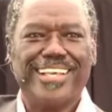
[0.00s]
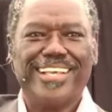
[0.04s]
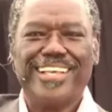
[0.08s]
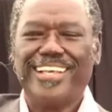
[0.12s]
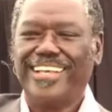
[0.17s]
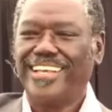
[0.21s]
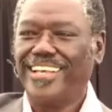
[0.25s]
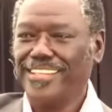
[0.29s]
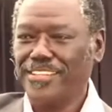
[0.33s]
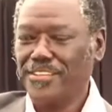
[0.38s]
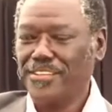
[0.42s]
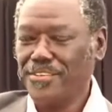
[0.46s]

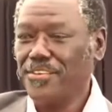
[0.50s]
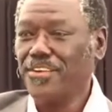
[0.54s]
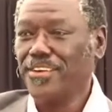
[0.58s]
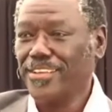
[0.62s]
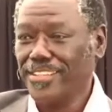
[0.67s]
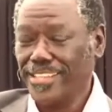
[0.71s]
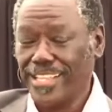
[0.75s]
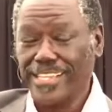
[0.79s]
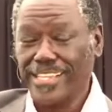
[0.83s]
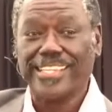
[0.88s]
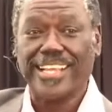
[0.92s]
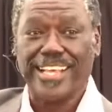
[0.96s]
You know
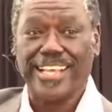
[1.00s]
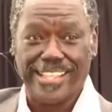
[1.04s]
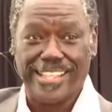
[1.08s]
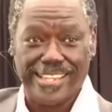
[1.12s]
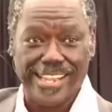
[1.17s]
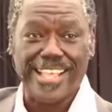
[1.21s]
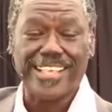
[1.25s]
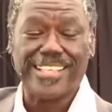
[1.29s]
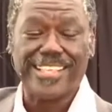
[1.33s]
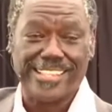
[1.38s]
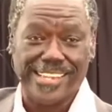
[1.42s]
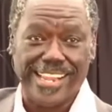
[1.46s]
that I
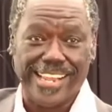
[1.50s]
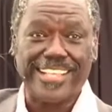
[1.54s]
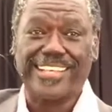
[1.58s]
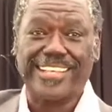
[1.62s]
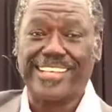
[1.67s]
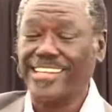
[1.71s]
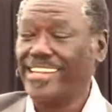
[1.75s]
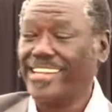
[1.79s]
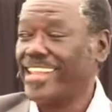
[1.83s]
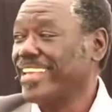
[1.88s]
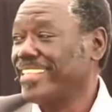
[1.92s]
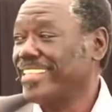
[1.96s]
like
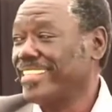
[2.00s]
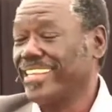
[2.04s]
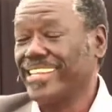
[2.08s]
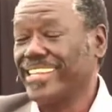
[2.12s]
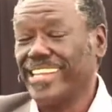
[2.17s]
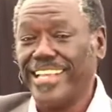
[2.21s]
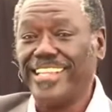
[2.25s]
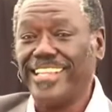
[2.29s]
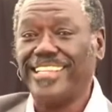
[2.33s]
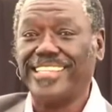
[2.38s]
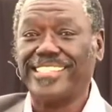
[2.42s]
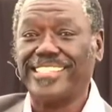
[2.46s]
the
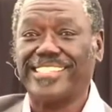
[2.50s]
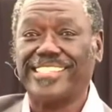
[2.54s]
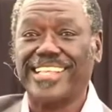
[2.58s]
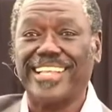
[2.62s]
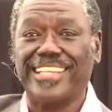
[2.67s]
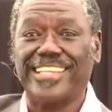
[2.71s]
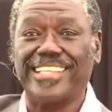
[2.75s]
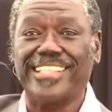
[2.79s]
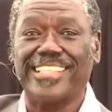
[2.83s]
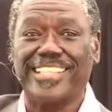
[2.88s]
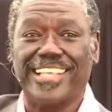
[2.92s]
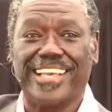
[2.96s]
lady said
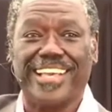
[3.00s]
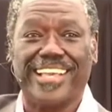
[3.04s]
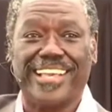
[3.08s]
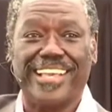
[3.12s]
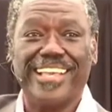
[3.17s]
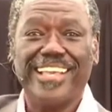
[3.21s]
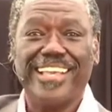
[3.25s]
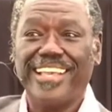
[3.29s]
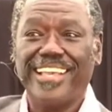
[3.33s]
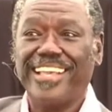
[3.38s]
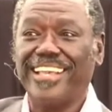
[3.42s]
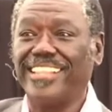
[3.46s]
in the
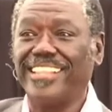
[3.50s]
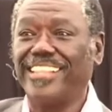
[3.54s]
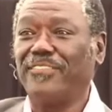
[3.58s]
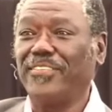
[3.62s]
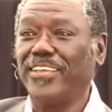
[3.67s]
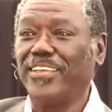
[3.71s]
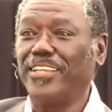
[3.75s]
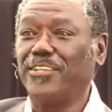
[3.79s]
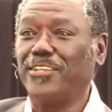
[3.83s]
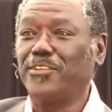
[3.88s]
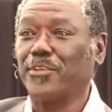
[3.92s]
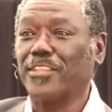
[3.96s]

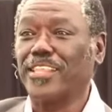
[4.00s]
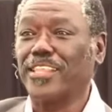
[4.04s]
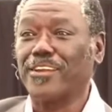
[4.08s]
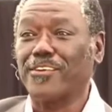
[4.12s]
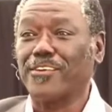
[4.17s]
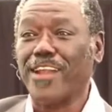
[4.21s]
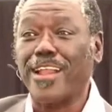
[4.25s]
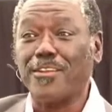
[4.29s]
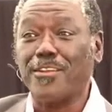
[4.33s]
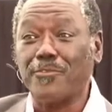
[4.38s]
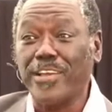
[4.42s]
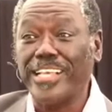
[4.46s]
video, the
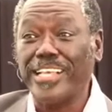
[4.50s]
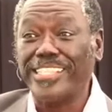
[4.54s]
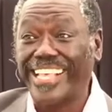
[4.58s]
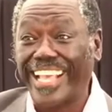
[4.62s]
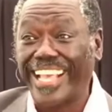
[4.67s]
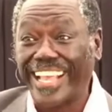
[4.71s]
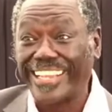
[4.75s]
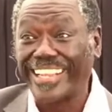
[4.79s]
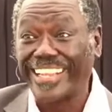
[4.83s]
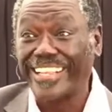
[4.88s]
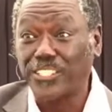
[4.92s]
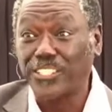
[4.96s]
runway is
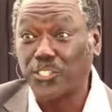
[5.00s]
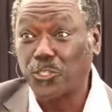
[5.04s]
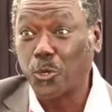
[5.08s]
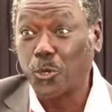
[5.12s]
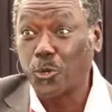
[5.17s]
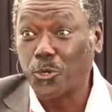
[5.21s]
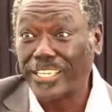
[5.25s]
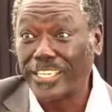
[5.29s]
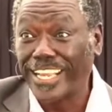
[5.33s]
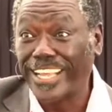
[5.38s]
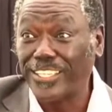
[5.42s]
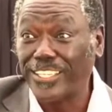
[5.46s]
getting
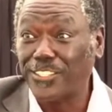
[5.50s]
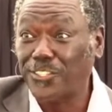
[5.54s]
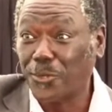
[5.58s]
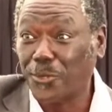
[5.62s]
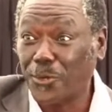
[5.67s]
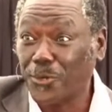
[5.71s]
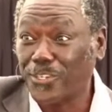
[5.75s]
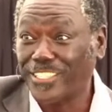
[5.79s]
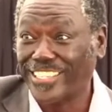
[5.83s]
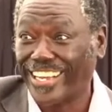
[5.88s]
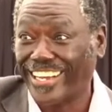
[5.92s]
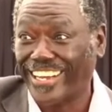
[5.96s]
shorter and
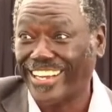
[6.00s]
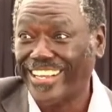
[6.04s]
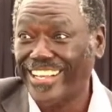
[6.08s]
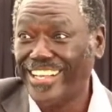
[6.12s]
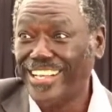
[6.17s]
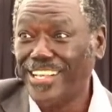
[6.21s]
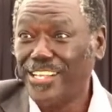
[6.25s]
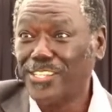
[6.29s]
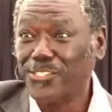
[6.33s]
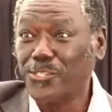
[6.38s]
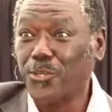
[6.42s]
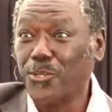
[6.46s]
shorter.
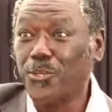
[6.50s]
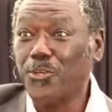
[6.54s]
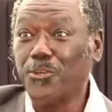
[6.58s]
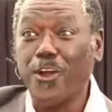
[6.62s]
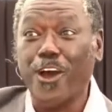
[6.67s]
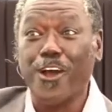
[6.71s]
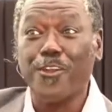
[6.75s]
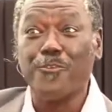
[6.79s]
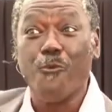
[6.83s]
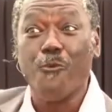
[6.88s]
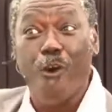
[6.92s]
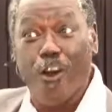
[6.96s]
So you
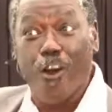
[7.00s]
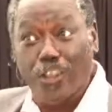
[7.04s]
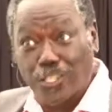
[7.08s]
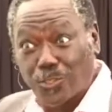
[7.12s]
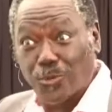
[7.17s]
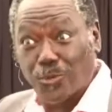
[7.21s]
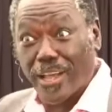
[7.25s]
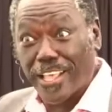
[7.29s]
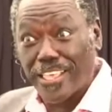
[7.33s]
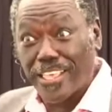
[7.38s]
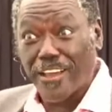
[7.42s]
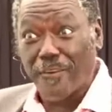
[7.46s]
don't watch
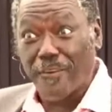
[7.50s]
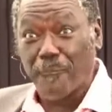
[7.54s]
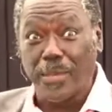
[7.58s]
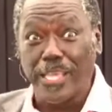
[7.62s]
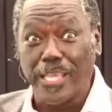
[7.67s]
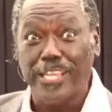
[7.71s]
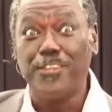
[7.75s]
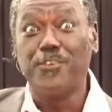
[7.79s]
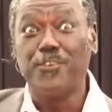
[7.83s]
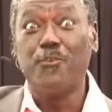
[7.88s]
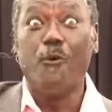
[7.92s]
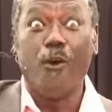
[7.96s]
where you've
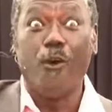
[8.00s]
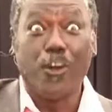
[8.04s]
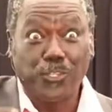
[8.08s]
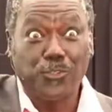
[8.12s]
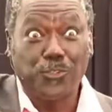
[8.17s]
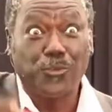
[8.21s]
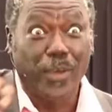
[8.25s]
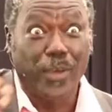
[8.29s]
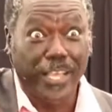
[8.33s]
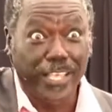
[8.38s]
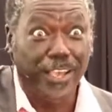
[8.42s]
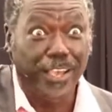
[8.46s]
been, you watch
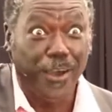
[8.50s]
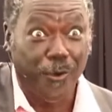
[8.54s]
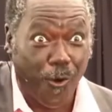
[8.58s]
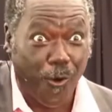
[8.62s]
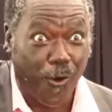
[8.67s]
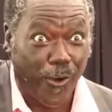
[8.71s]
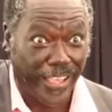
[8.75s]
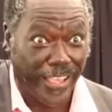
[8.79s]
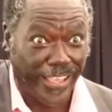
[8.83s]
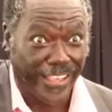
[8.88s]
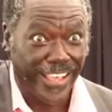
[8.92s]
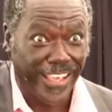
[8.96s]
where you're
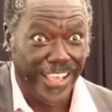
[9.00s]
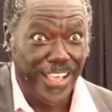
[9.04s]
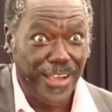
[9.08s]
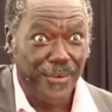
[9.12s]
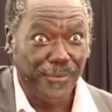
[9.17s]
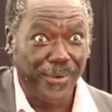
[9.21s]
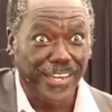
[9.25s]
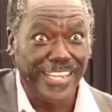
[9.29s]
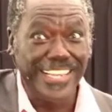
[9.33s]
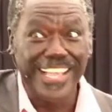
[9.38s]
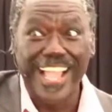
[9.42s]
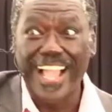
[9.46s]
going.
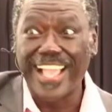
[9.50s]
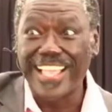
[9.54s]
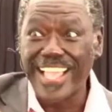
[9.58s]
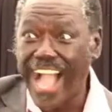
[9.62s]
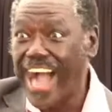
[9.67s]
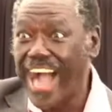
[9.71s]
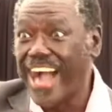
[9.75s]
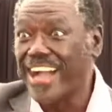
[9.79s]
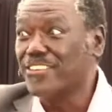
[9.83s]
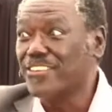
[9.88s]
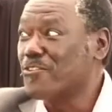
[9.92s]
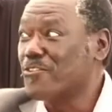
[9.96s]
When you're
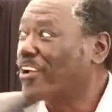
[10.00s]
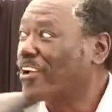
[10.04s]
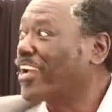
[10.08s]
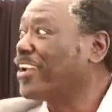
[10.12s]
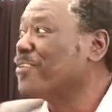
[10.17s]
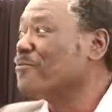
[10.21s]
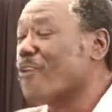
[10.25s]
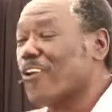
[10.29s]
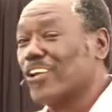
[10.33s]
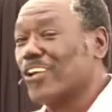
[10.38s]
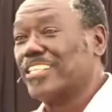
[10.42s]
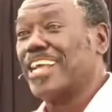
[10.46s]
young, you can
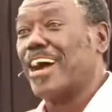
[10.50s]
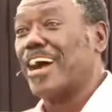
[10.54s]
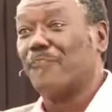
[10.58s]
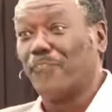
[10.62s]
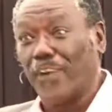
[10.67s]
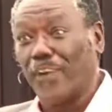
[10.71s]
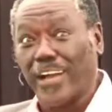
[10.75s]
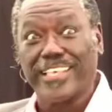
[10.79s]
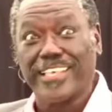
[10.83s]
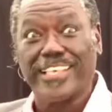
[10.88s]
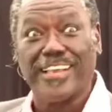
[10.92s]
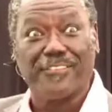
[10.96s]
watch how
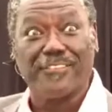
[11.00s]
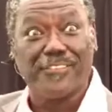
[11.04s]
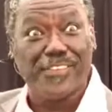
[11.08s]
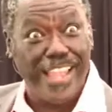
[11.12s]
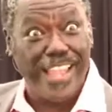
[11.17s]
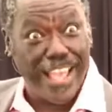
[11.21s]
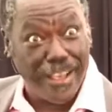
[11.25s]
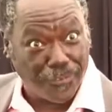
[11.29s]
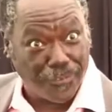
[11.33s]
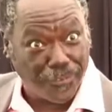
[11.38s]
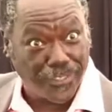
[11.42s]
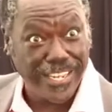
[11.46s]
far you've
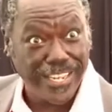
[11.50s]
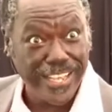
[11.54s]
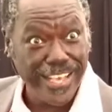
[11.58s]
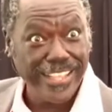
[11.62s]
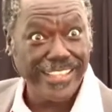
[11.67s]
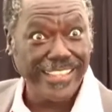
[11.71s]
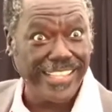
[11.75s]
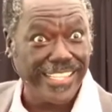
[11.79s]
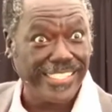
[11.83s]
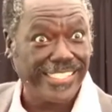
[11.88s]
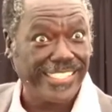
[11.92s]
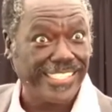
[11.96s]
left
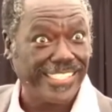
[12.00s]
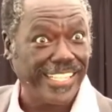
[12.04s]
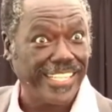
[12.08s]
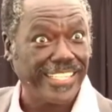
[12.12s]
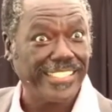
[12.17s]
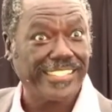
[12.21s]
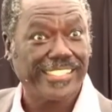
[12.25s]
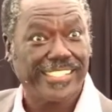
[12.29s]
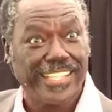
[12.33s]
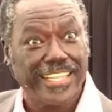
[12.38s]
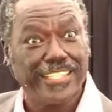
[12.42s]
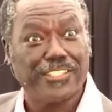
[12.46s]
the
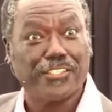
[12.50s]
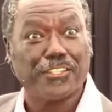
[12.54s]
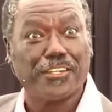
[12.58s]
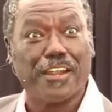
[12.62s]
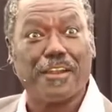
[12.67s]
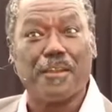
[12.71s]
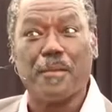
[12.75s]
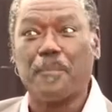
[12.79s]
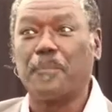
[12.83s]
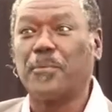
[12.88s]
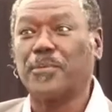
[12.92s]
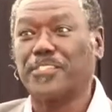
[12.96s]

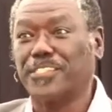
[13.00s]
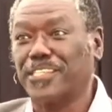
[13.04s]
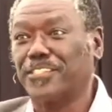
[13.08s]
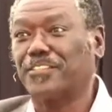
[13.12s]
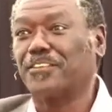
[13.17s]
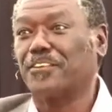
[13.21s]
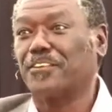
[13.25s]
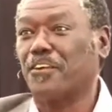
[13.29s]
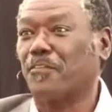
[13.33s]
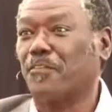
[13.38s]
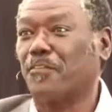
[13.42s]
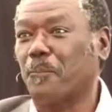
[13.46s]
stationary position
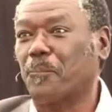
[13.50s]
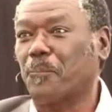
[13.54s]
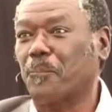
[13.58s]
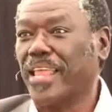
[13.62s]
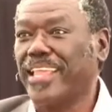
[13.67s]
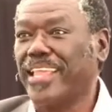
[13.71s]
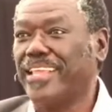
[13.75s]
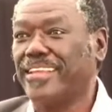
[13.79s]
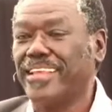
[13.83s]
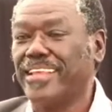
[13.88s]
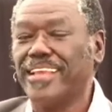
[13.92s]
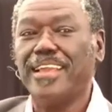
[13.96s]
of the
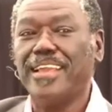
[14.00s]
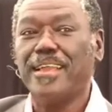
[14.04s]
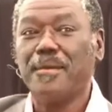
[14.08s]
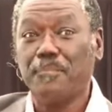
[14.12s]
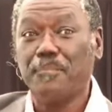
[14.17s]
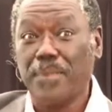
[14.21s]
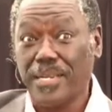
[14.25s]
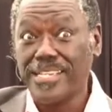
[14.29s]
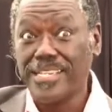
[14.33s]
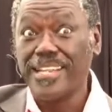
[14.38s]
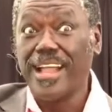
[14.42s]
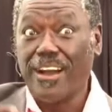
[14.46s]
plane,
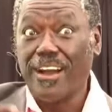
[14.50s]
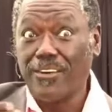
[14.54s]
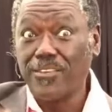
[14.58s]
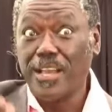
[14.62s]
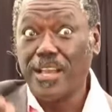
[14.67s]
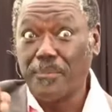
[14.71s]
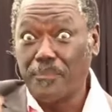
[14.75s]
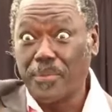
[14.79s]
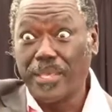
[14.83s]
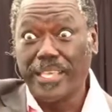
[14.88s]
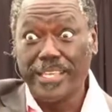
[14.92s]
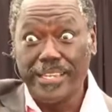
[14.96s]
but now you're
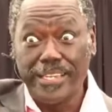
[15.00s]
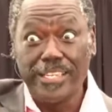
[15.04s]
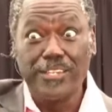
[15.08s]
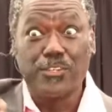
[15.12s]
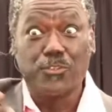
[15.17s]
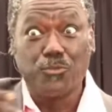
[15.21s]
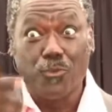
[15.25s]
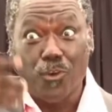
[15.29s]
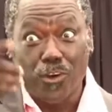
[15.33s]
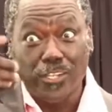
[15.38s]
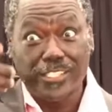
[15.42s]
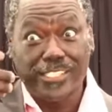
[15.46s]
beginning to
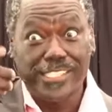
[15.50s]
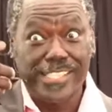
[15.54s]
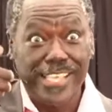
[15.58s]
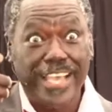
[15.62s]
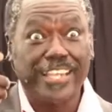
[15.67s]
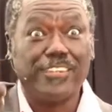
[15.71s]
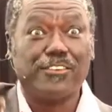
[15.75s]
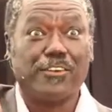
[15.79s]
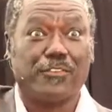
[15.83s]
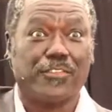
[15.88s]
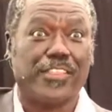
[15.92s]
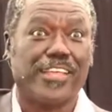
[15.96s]
watch the
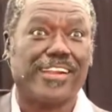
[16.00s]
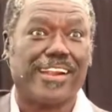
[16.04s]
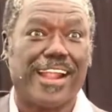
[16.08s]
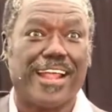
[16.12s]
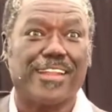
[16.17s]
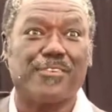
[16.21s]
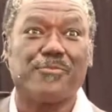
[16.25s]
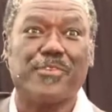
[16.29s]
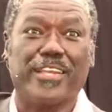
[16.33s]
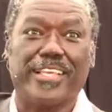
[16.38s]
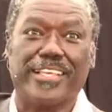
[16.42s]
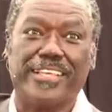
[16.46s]
end of the
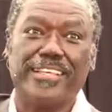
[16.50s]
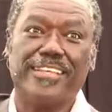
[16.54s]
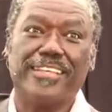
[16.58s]
runway.